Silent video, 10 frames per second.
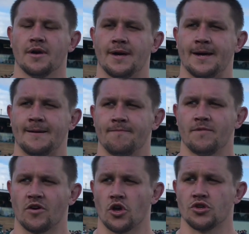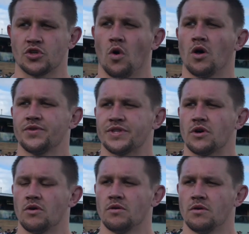Um, we've got a good squad, so
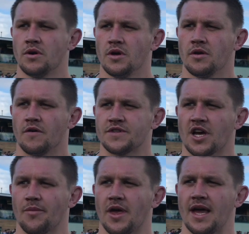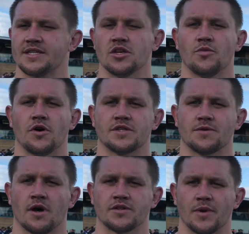obviously a couple of ex-Ealing boys as
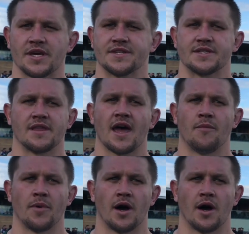well, so it'll be nice to see them.